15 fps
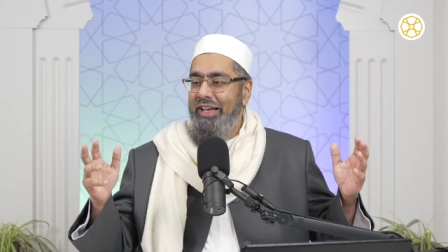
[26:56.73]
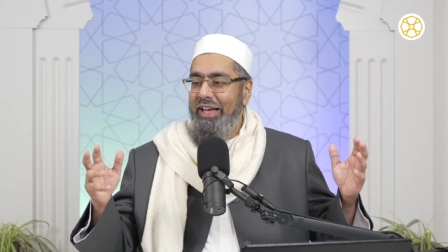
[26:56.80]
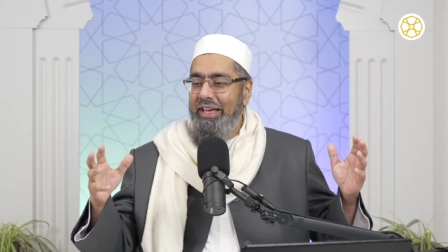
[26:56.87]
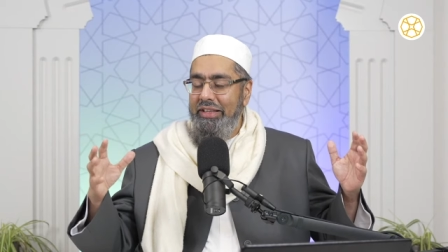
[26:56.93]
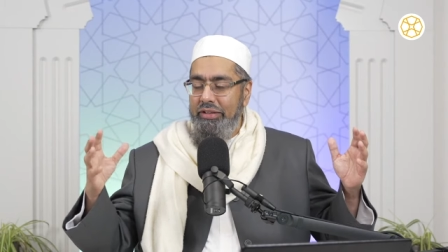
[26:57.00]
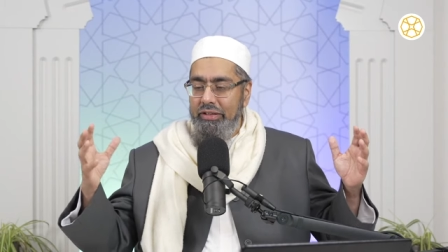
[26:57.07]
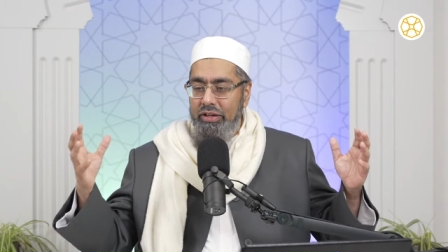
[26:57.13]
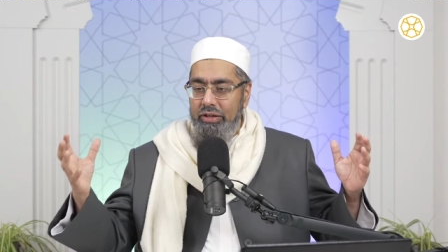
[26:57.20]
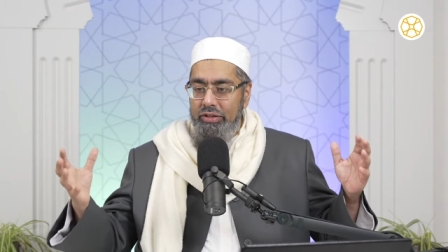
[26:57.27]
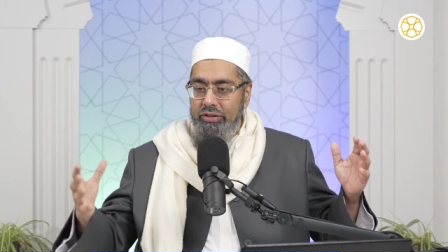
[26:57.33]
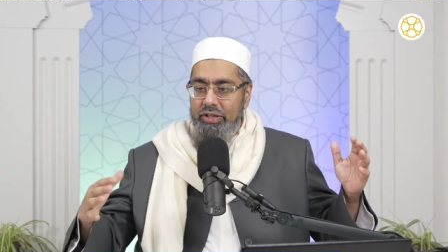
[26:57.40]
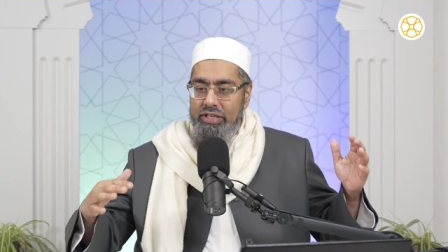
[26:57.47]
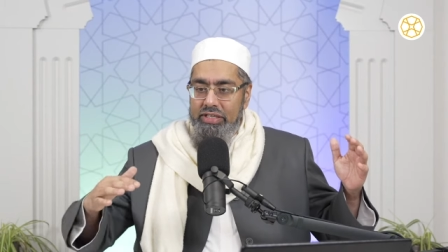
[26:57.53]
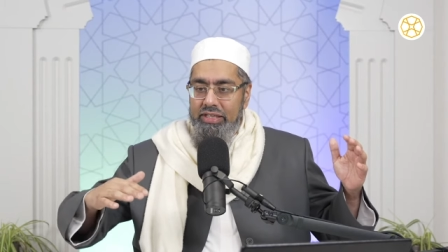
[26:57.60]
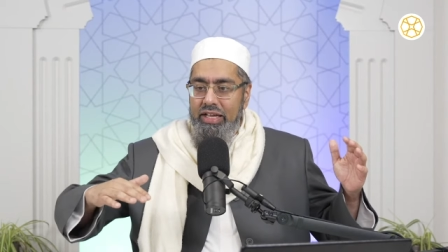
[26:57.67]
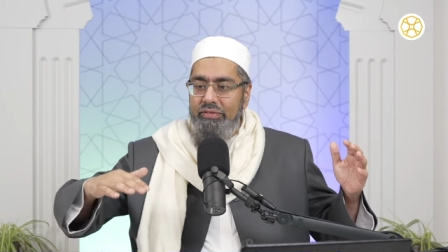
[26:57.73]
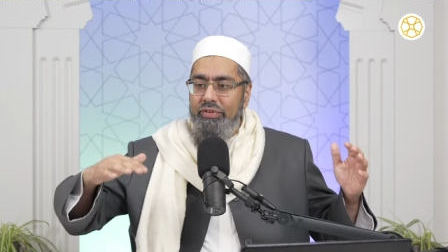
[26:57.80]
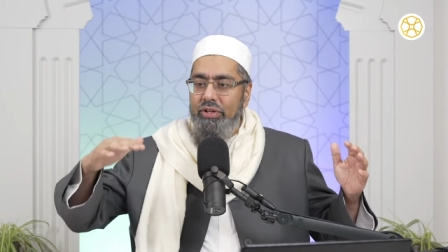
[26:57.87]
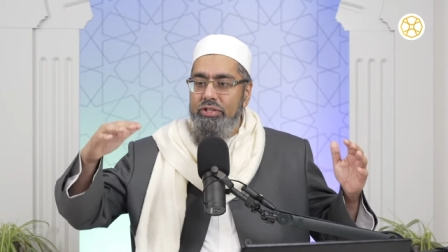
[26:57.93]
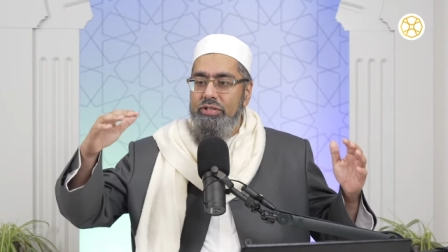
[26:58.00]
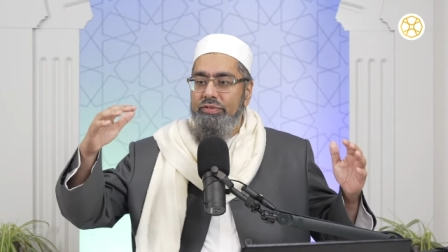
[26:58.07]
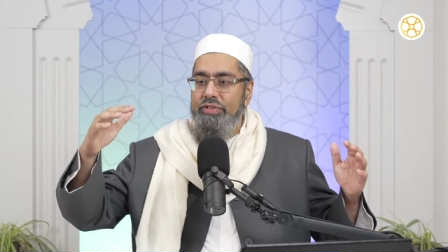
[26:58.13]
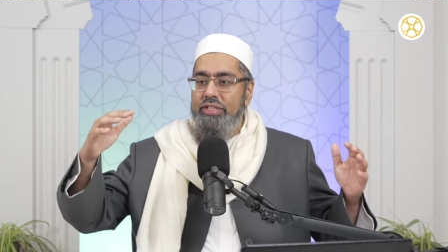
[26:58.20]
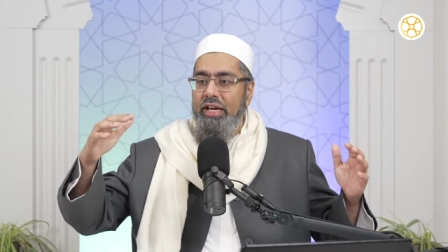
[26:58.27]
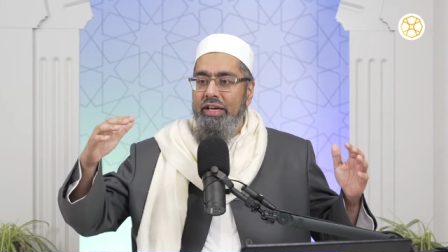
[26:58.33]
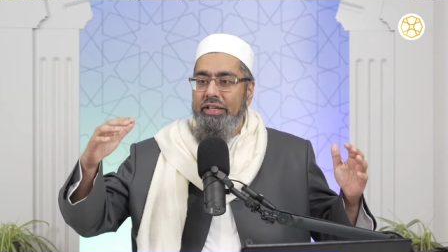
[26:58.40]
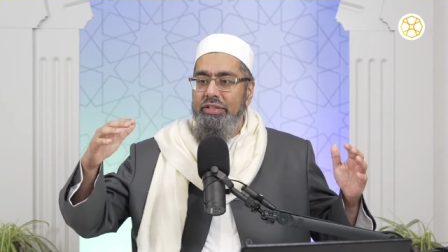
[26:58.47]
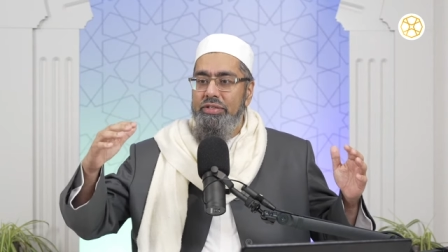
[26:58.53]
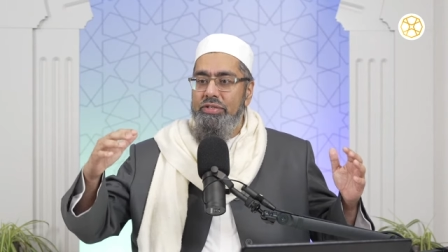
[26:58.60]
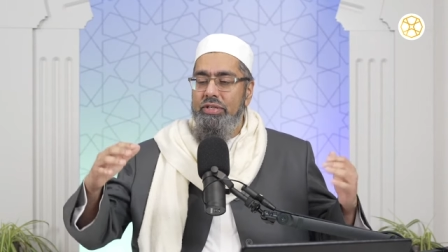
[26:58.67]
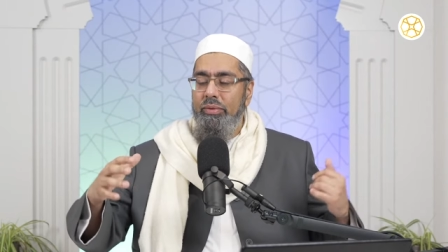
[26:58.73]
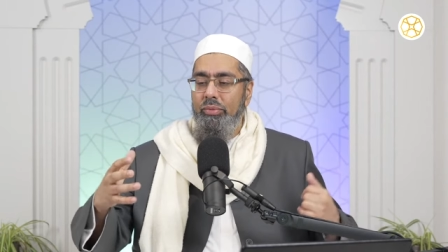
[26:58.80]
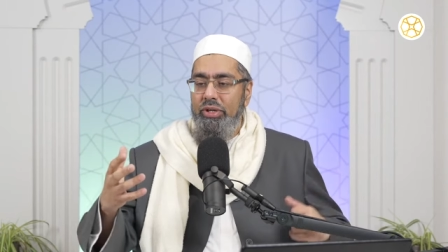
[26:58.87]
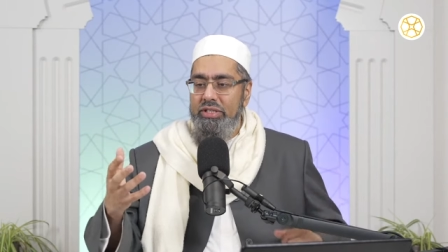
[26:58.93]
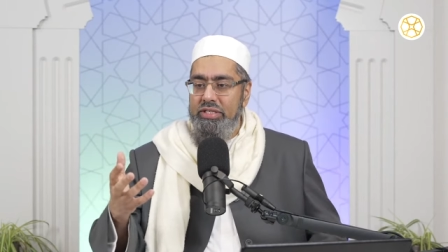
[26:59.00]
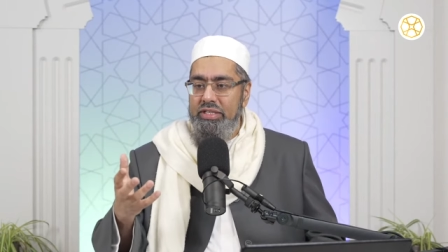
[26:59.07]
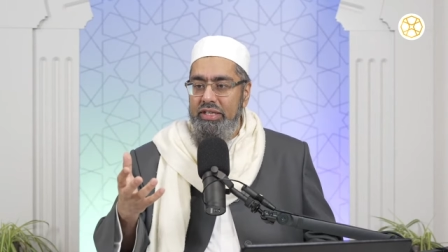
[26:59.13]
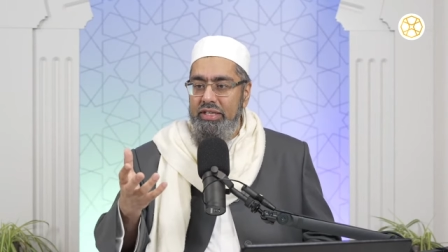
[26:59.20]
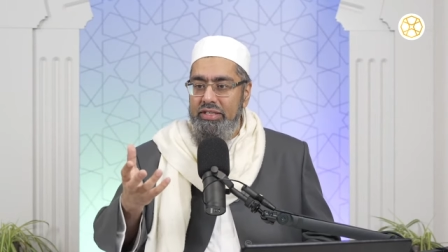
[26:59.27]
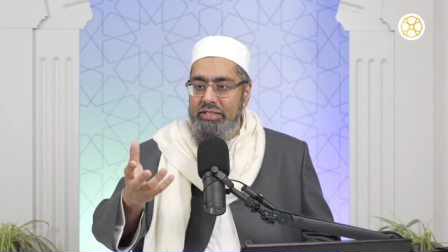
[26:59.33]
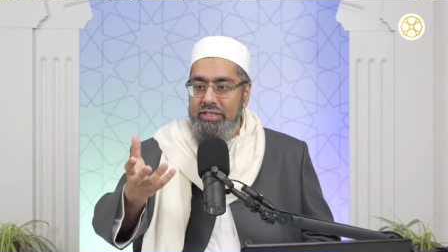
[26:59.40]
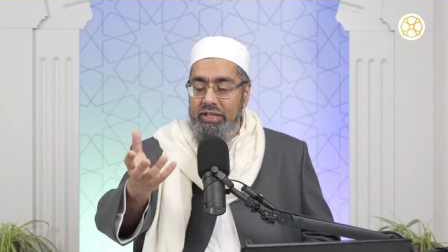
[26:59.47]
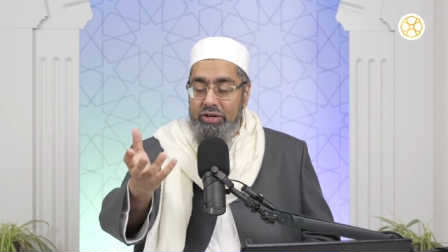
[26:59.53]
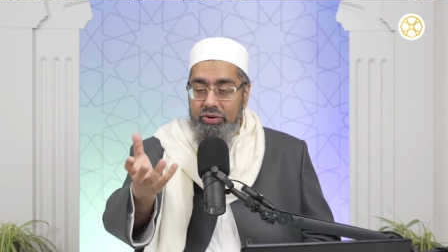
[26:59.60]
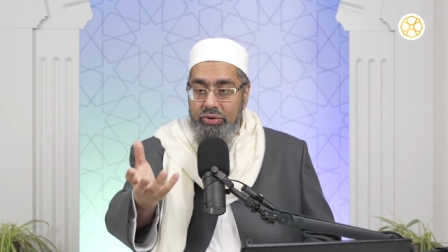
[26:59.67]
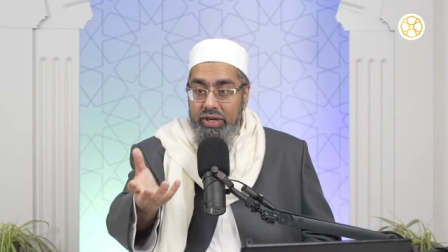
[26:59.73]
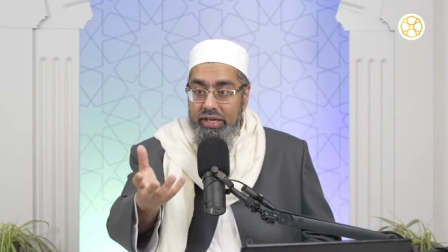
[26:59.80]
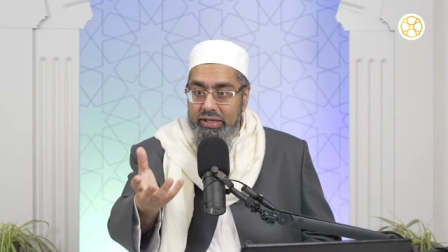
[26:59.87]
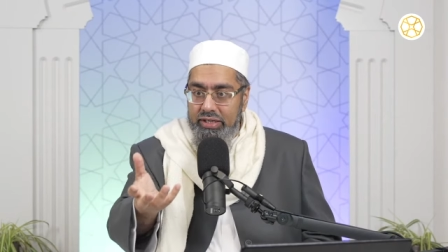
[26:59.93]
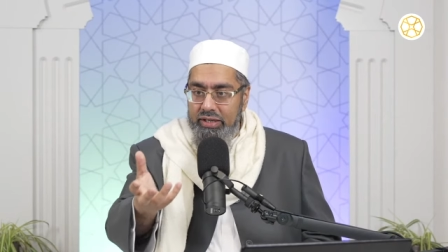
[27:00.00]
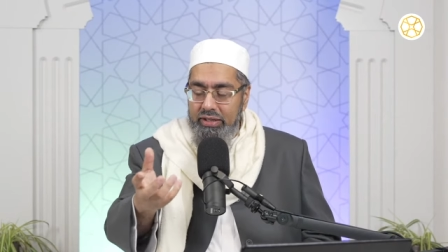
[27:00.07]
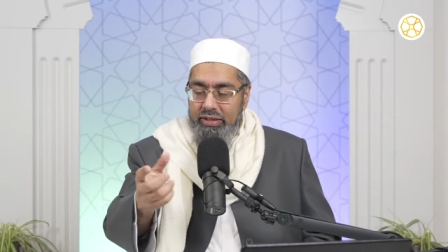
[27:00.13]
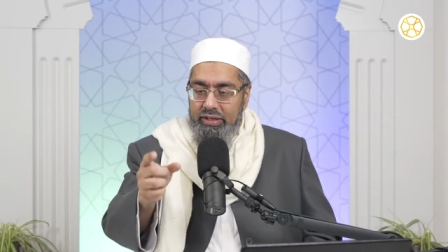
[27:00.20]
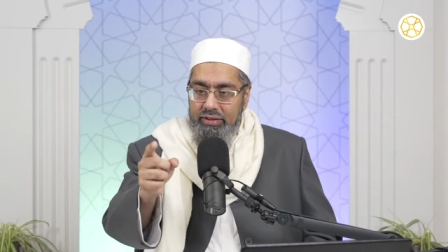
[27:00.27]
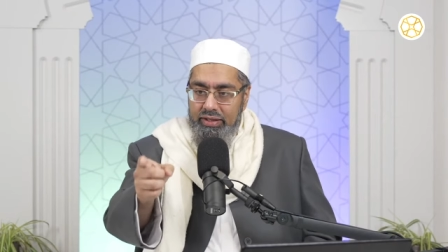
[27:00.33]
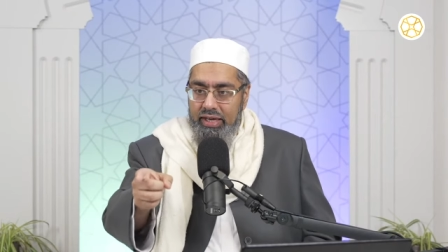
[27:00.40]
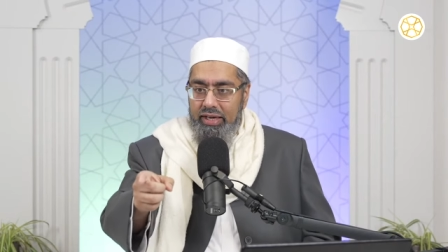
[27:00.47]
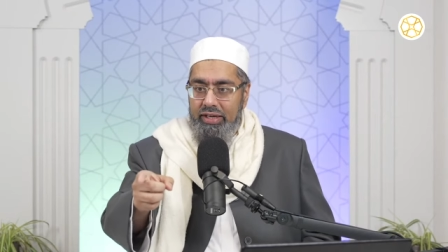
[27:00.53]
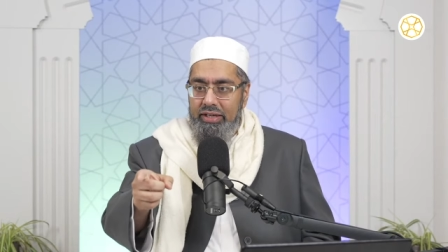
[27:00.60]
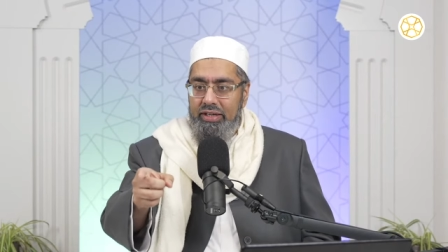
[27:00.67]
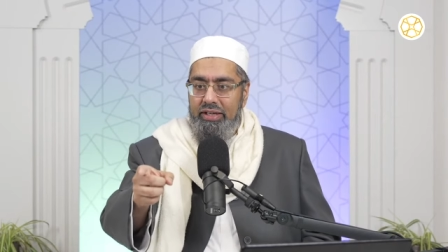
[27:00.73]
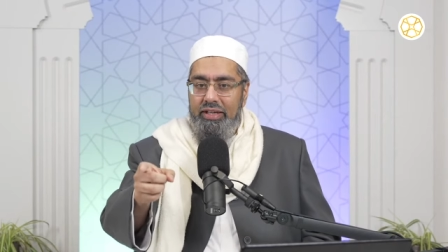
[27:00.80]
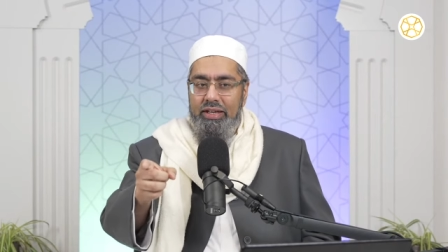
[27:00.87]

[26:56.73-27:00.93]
and there's levels of signs. Someone sees the created the thing,